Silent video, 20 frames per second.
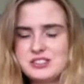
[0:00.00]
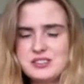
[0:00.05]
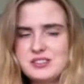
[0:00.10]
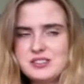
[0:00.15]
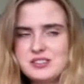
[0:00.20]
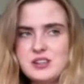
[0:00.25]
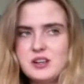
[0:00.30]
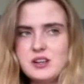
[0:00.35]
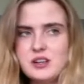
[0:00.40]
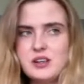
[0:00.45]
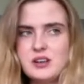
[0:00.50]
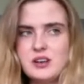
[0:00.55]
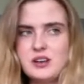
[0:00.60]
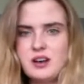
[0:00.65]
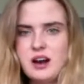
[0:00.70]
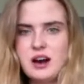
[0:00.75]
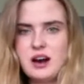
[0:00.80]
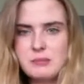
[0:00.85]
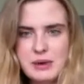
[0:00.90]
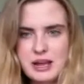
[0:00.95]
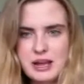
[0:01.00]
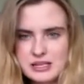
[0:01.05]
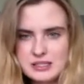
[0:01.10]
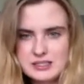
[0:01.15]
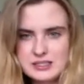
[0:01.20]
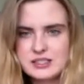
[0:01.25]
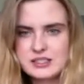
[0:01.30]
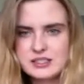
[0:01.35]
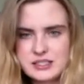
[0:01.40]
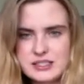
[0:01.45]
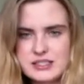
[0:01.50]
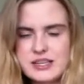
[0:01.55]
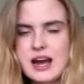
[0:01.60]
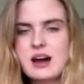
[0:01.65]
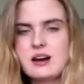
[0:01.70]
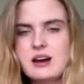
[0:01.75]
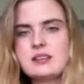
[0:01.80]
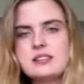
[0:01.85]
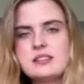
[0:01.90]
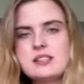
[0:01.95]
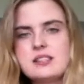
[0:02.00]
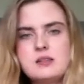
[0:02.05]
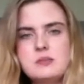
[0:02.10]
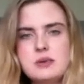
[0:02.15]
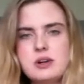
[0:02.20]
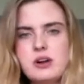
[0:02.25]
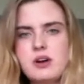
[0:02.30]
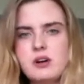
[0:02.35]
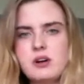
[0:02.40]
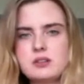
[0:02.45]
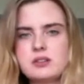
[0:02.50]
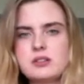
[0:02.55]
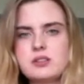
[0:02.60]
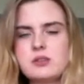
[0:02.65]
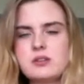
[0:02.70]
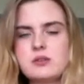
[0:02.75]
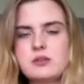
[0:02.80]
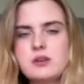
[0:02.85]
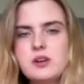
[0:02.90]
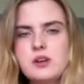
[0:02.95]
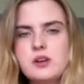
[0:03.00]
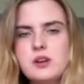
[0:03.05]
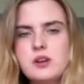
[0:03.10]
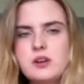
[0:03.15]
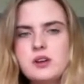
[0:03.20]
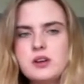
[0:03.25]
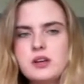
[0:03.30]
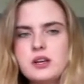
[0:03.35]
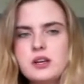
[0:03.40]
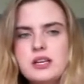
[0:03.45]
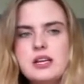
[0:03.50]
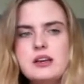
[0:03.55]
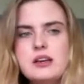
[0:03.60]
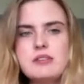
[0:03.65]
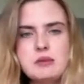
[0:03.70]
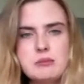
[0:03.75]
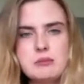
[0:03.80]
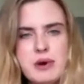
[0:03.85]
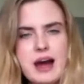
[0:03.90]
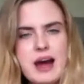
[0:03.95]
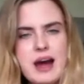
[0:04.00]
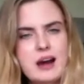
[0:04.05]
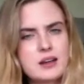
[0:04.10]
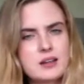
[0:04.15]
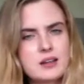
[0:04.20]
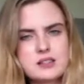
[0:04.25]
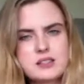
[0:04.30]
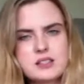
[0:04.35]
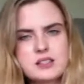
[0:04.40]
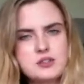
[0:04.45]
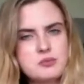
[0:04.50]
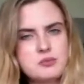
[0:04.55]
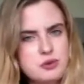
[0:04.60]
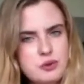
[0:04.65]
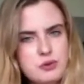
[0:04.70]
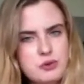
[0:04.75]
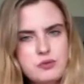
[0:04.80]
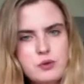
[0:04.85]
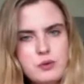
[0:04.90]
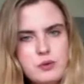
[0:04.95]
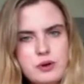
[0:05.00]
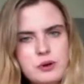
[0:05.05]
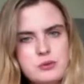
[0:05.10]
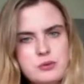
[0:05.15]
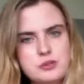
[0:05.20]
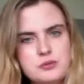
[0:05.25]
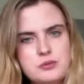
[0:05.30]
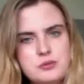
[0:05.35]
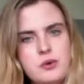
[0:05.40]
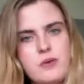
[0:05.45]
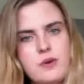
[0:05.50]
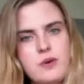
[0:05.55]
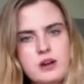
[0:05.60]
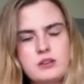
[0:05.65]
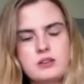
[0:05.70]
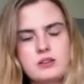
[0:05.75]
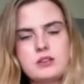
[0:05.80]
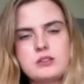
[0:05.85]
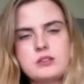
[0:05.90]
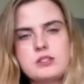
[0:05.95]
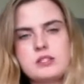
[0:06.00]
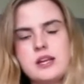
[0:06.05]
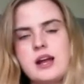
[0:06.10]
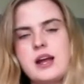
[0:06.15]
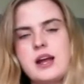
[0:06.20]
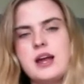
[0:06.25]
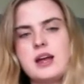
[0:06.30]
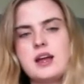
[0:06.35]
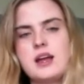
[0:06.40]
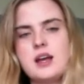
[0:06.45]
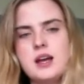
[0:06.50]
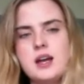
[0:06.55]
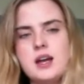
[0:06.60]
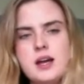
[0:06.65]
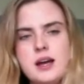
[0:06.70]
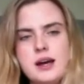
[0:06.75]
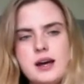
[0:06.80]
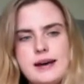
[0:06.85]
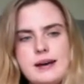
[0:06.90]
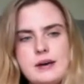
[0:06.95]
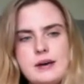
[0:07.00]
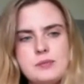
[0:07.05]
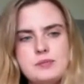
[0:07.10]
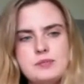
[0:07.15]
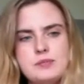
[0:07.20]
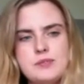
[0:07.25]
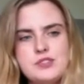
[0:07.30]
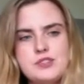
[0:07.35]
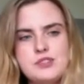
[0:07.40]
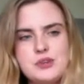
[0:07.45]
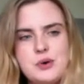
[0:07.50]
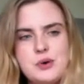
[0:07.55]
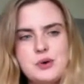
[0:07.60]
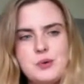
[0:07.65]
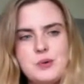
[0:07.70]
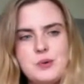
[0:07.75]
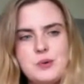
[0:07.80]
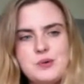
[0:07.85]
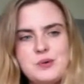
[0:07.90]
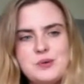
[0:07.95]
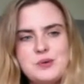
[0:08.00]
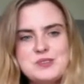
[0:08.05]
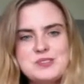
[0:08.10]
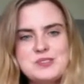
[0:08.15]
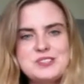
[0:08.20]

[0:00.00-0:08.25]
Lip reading: just amazingly talented, but also giving back in such a beautiful way, which we're going to learn today. So